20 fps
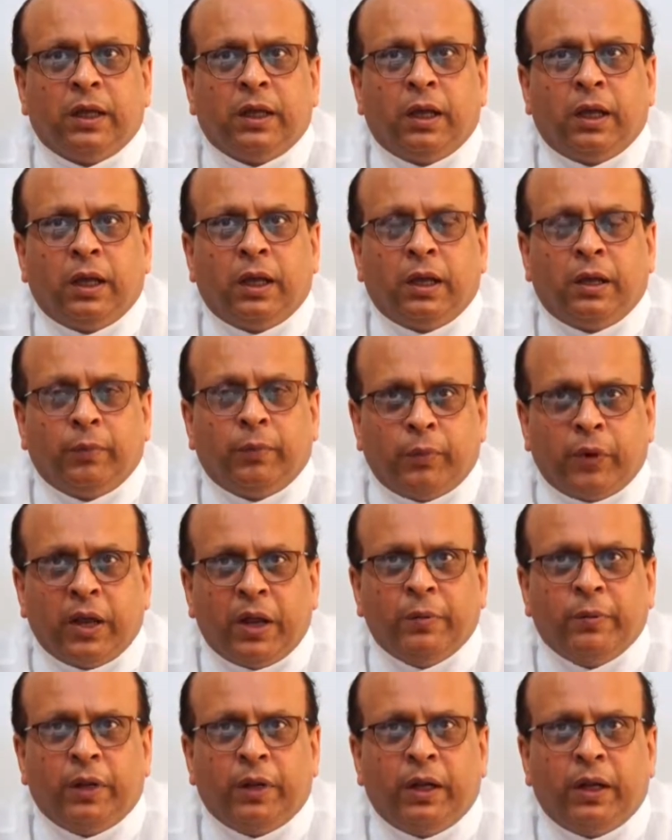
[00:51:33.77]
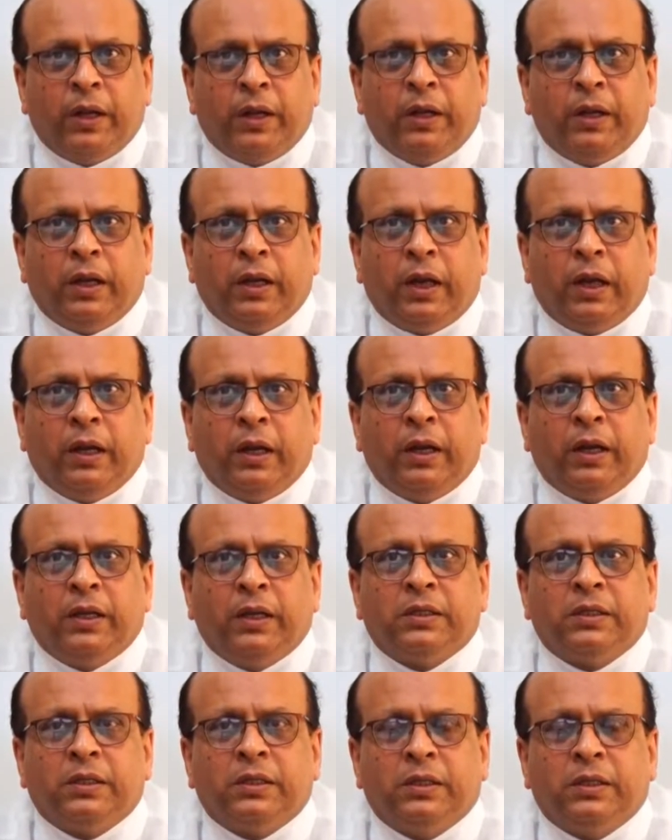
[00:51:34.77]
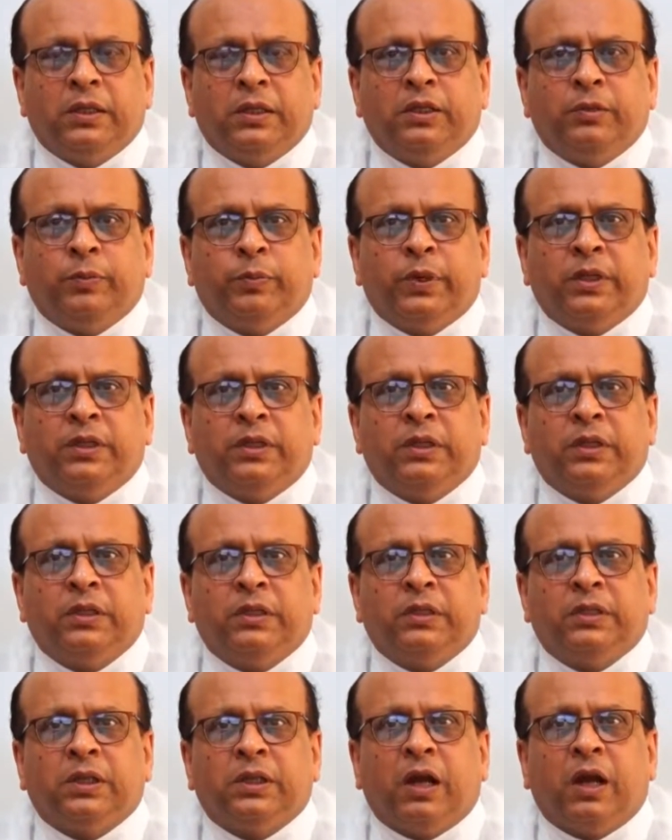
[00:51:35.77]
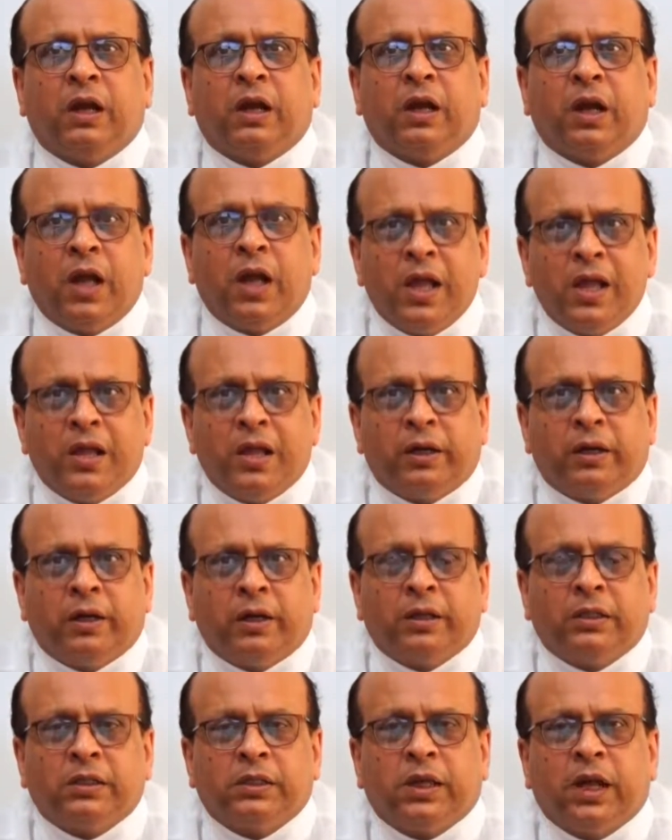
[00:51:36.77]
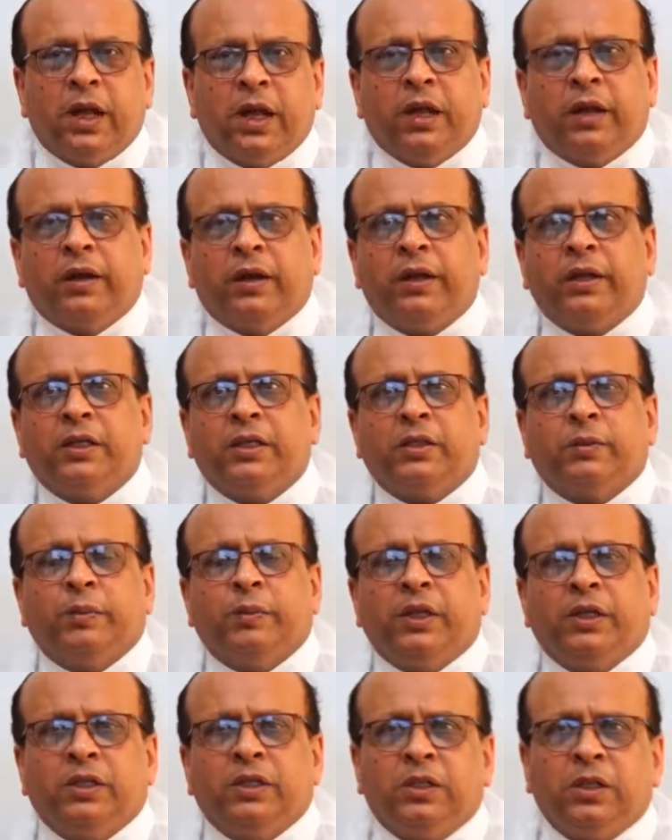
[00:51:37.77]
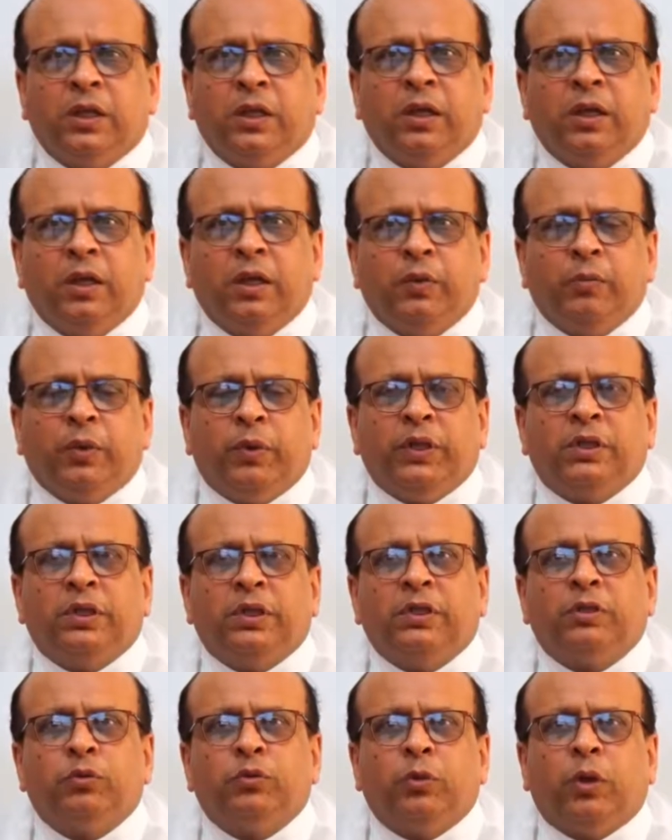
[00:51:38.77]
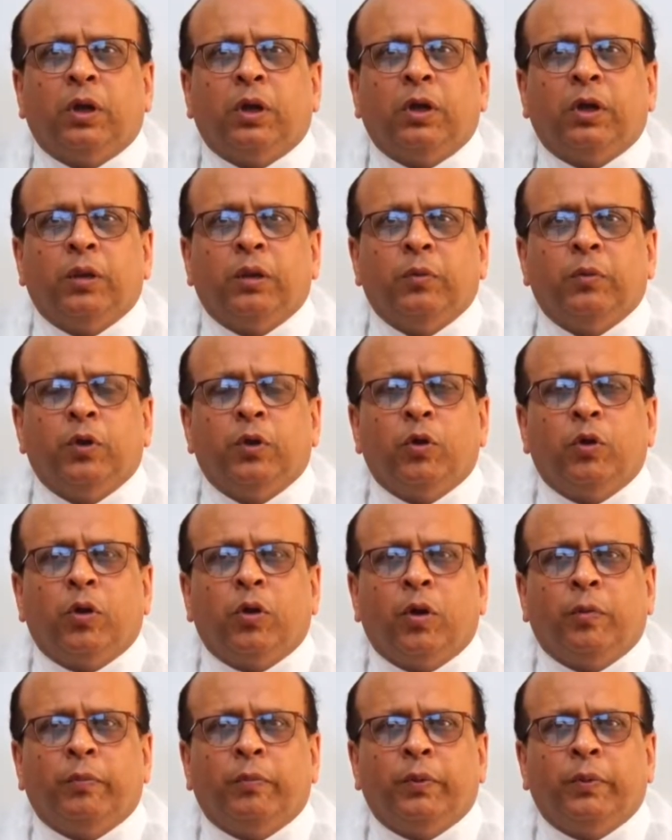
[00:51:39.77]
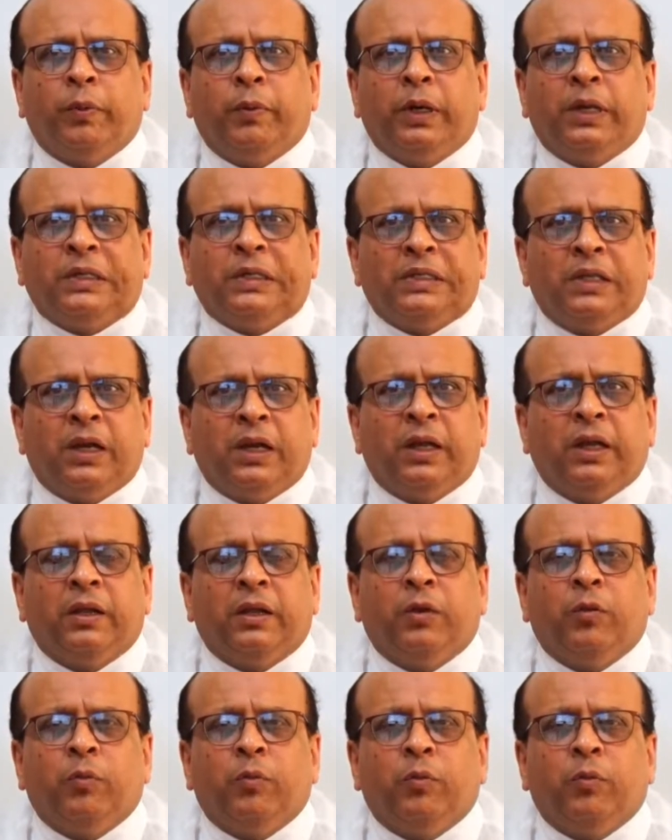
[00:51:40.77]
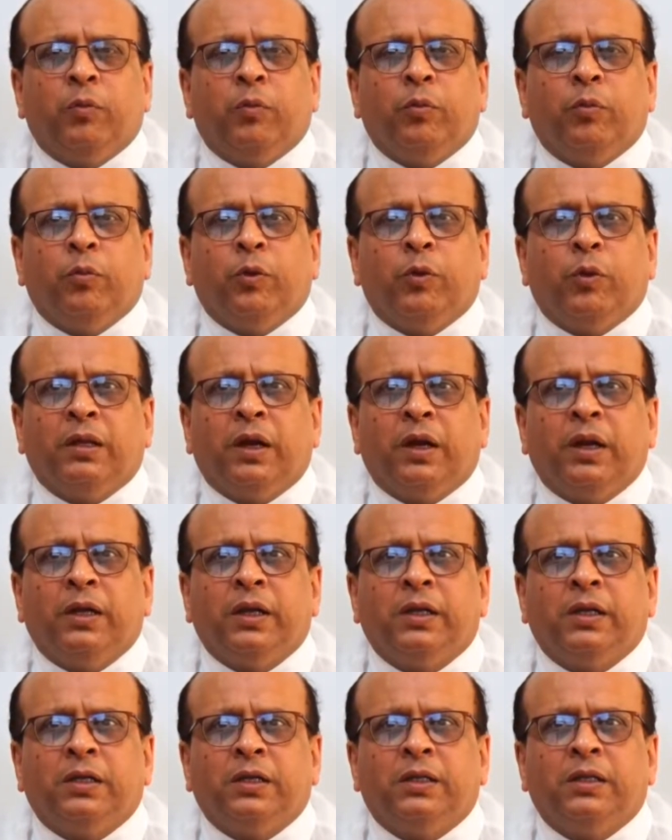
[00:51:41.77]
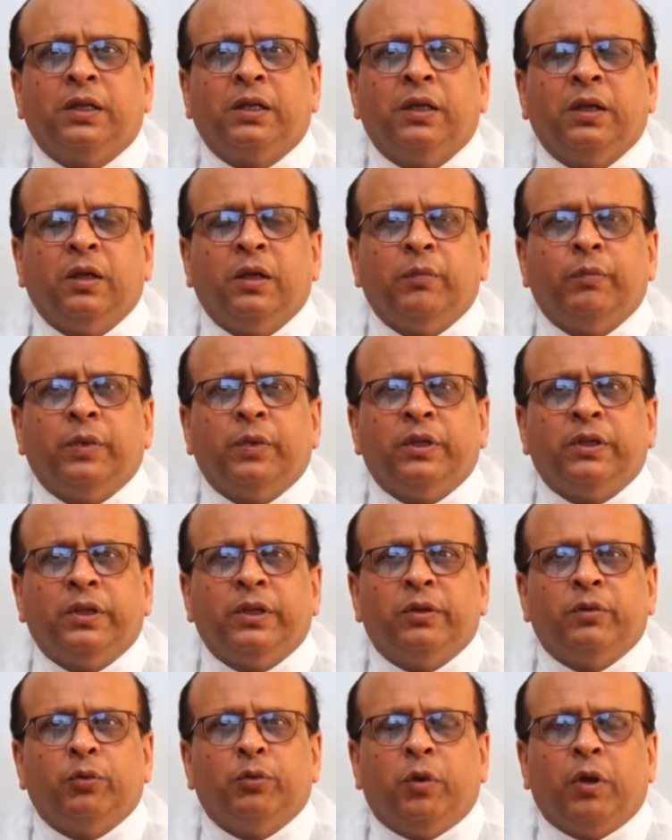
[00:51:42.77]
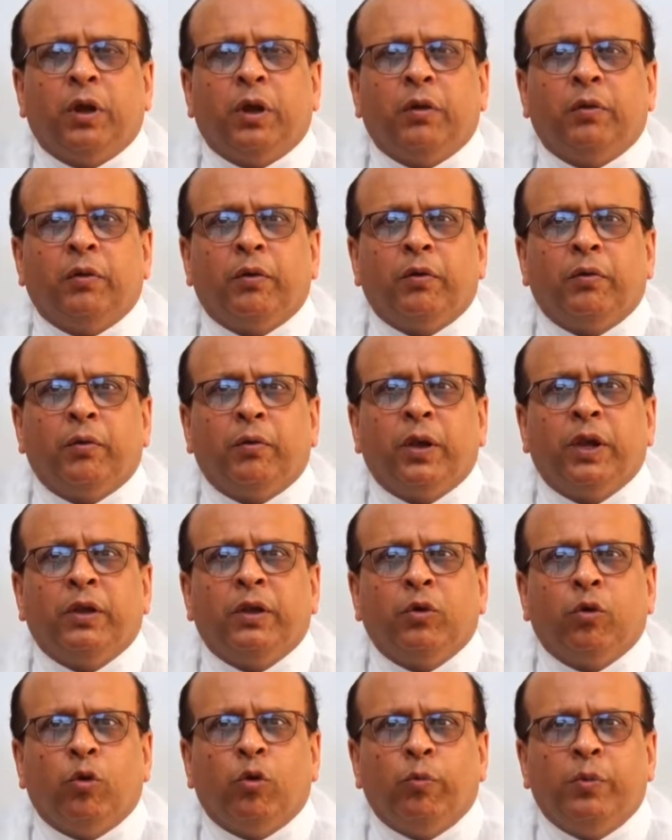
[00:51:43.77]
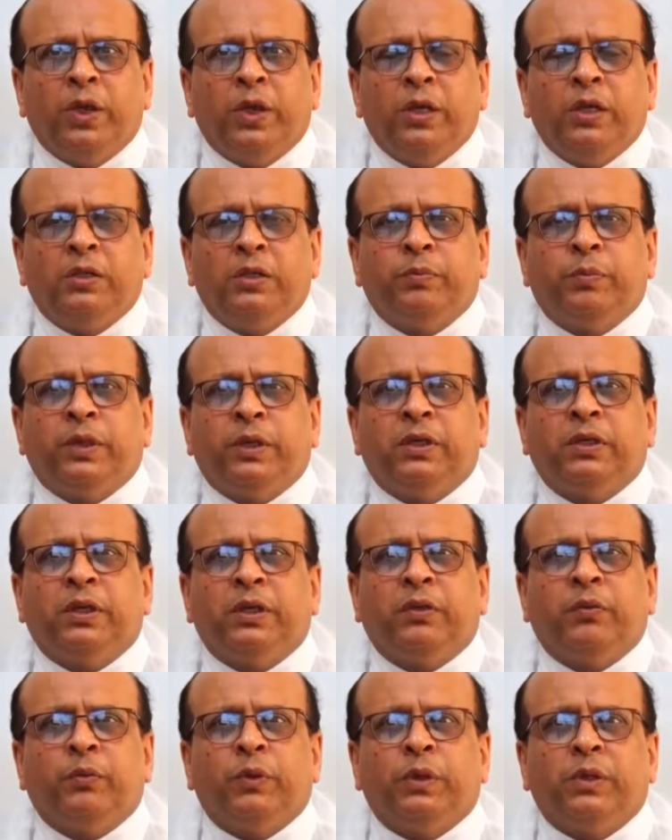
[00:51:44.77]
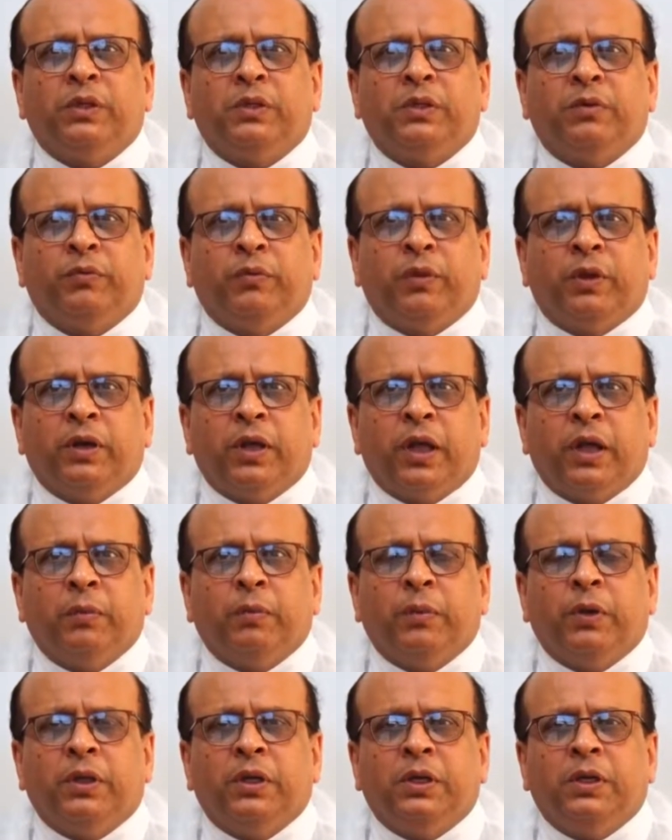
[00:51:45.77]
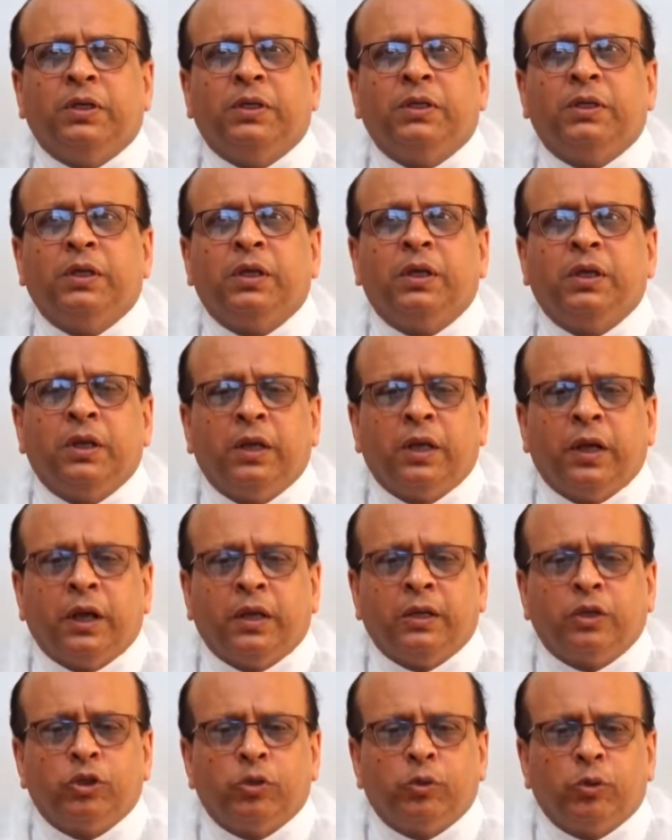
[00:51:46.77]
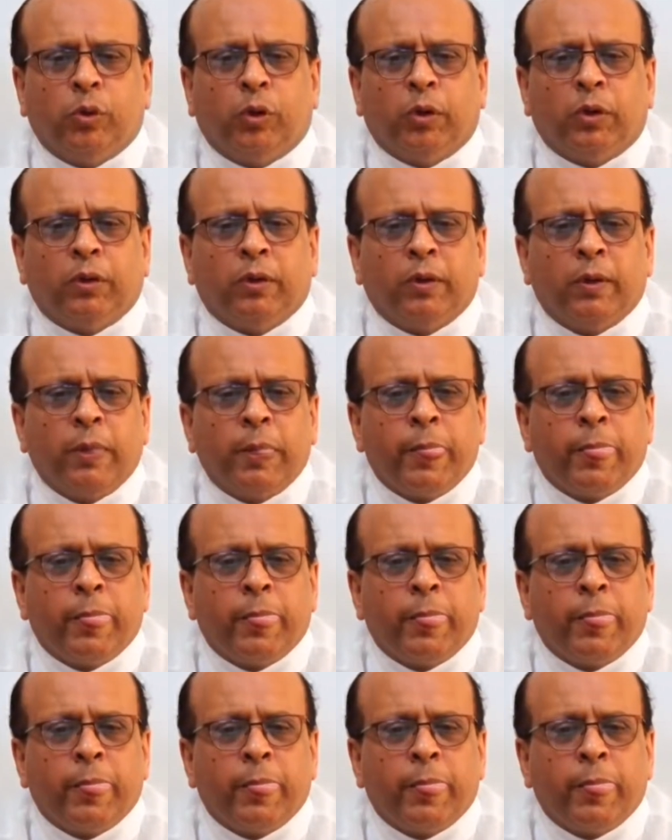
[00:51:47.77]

primarily unless these patients are higher risk. Higher risk means patients who are immunocompromised like rheumatoid arthritis, patients who are quite obese, patients with severe diabetes, and so on.